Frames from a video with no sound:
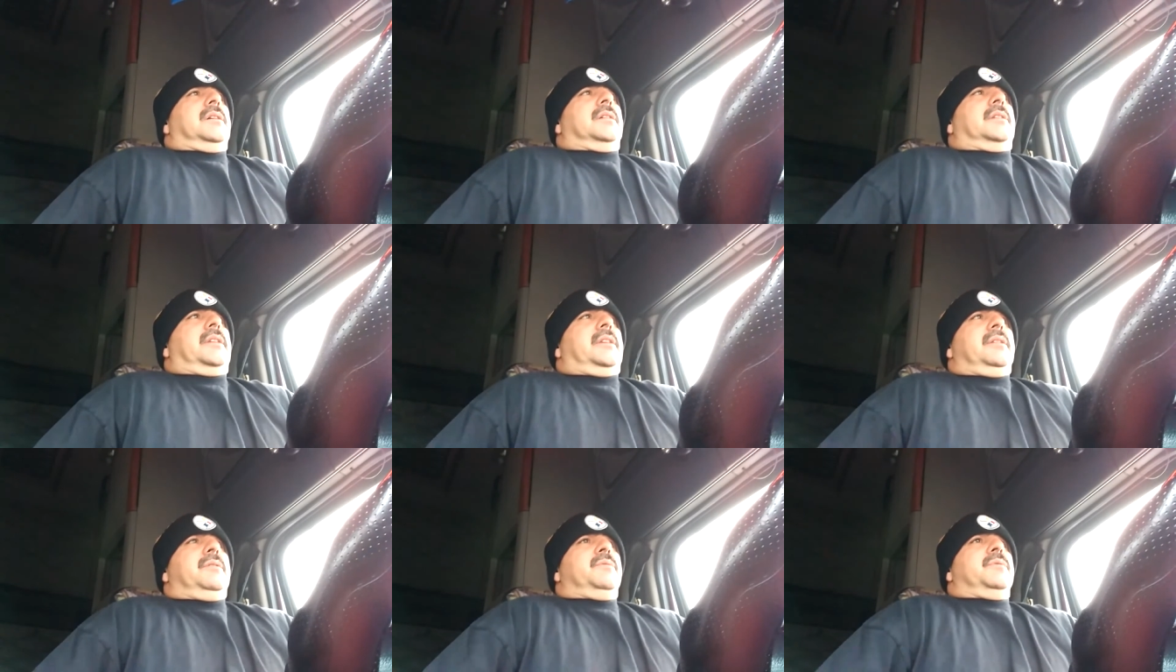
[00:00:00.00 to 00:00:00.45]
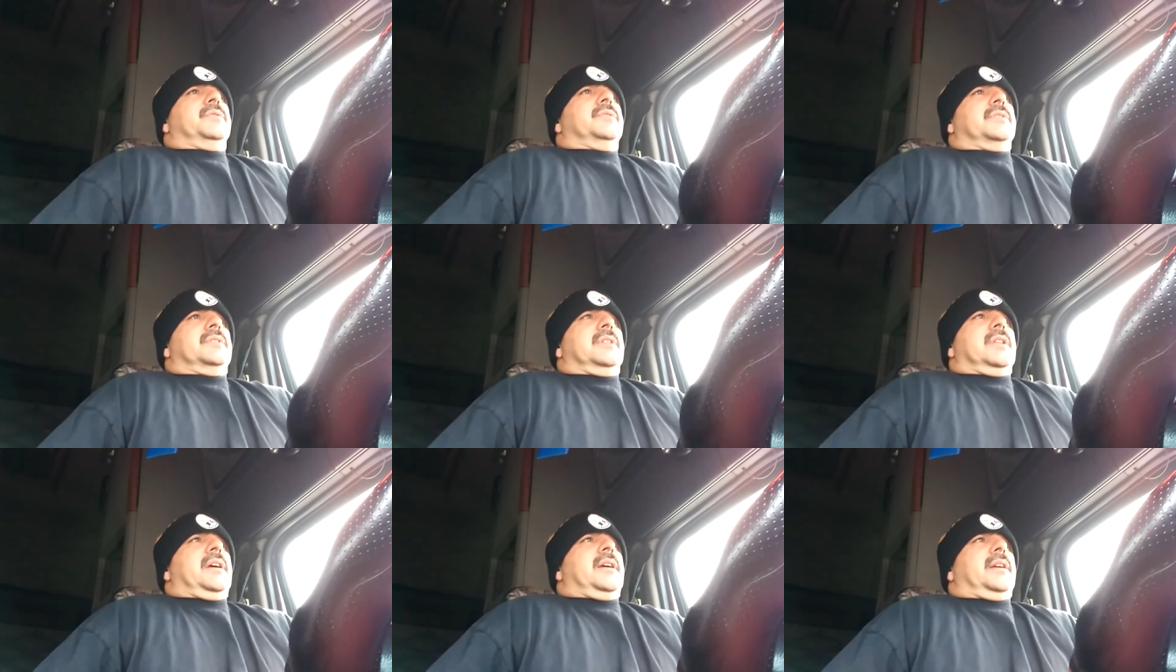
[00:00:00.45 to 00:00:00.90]
he
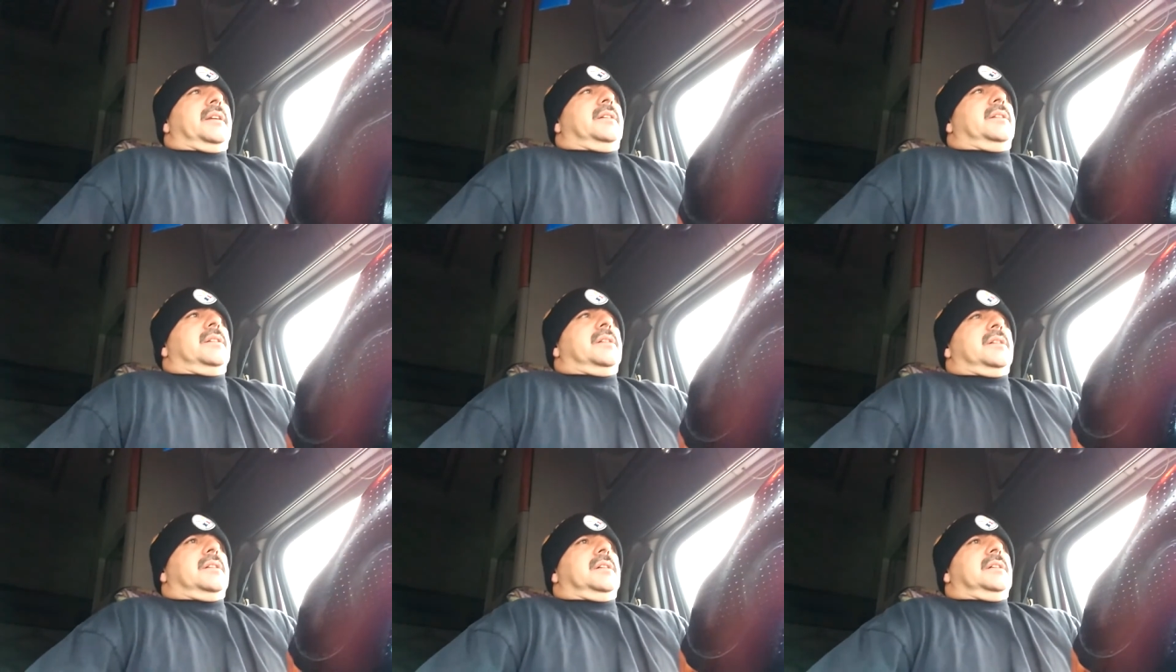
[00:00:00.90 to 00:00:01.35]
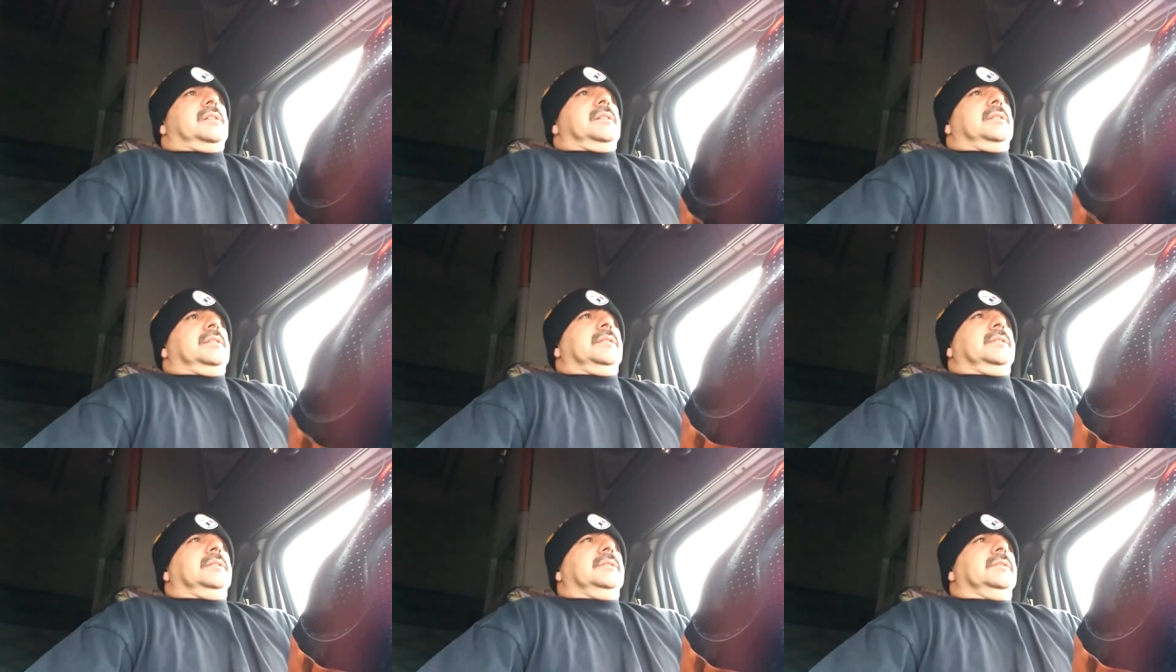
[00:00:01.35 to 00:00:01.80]
was like,
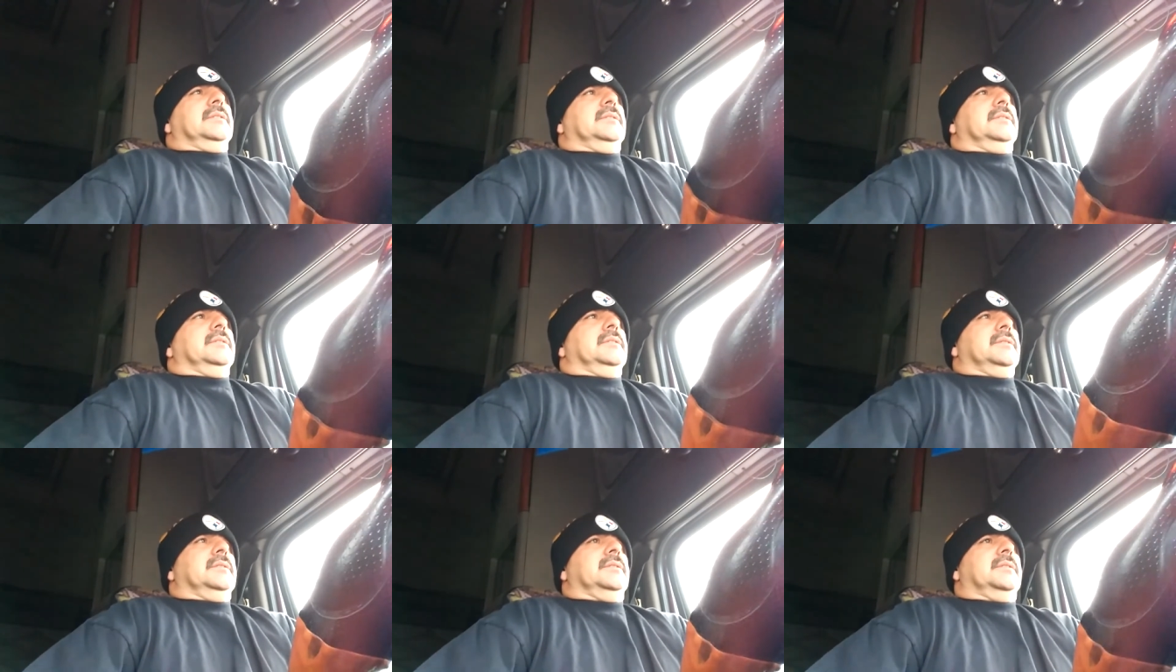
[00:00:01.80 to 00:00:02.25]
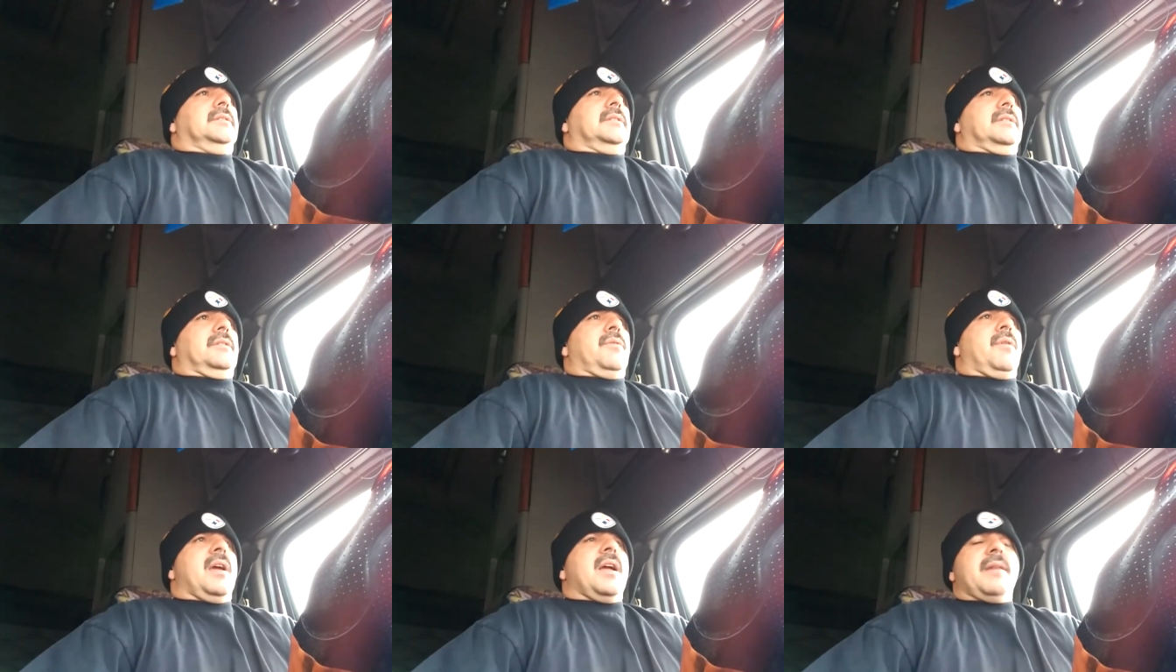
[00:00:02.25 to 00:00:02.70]

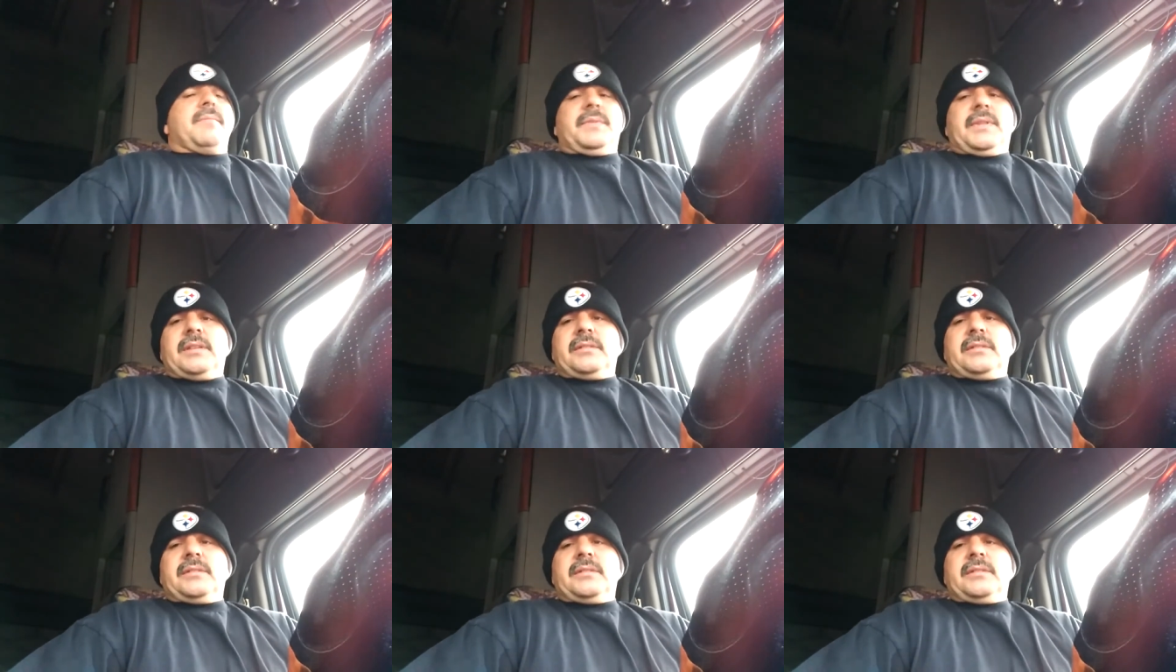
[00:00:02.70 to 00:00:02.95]
crap,